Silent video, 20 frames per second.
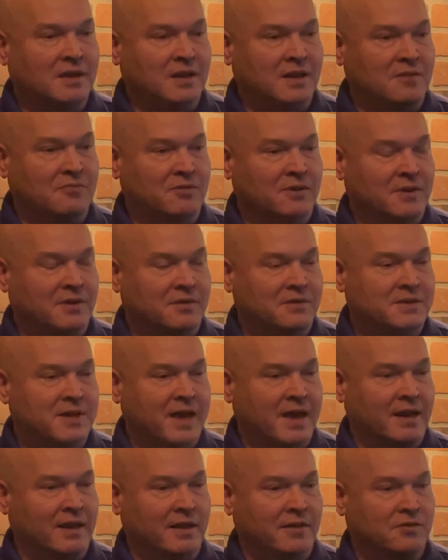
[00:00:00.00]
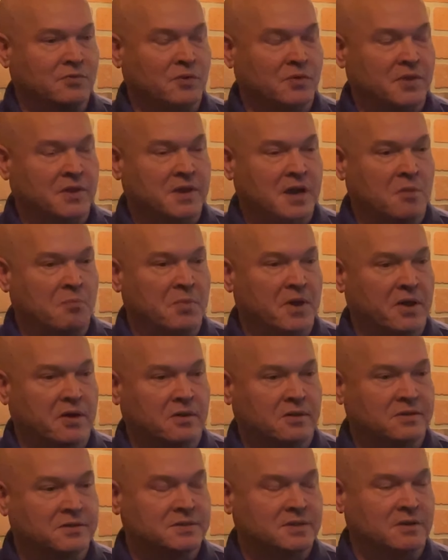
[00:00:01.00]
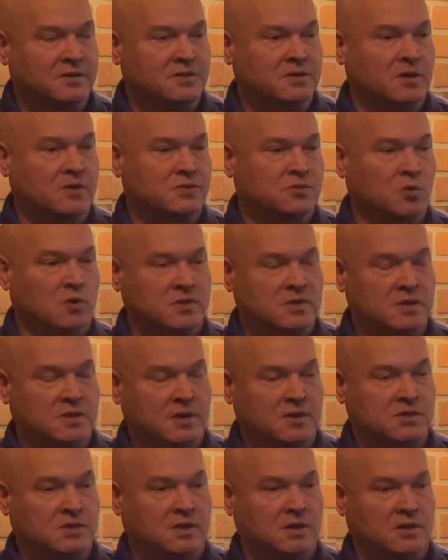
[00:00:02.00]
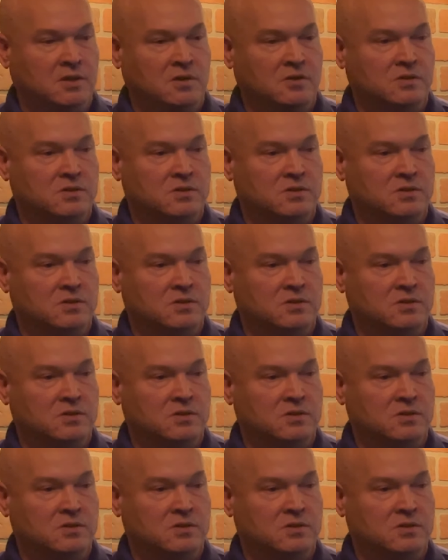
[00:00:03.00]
and even deadlifts with the dumbbells. And there's all sorts of things you can do.